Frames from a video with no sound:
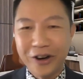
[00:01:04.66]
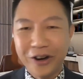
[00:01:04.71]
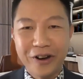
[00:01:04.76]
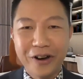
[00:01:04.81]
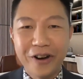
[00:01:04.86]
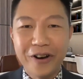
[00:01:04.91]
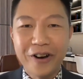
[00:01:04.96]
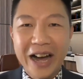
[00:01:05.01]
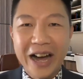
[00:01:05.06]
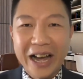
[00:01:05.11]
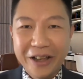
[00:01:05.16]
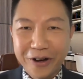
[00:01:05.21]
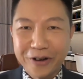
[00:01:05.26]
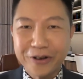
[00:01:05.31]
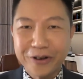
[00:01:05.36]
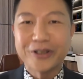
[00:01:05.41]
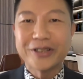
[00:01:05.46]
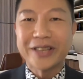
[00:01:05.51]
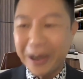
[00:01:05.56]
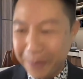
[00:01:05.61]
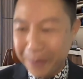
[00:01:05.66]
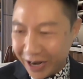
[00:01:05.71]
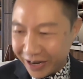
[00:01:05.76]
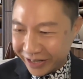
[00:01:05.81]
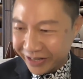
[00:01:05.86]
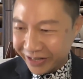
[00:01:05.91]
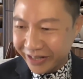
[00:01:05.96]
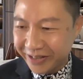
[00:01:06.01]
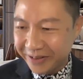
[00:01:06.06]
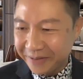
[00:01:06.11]
Ohayo
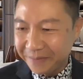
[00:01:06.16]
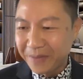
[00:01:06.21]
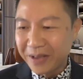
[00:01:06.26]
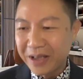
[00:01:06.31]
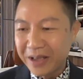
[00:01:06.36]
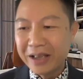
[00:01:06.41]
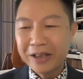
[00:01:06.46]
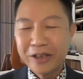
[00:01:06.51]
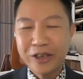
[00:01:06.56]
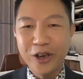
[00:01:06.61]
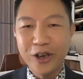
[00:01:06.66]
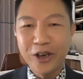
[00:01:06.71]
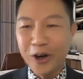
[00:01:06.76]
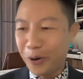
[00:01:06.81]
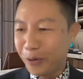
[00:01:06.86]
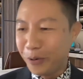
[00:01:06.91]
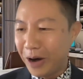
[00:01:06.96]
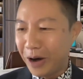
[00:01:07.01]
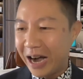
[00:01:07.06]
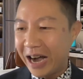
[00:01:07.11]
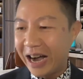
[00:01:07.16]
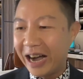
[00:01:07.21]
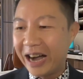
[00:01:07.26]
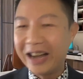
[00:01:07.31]
gozaimasu. Kyou wa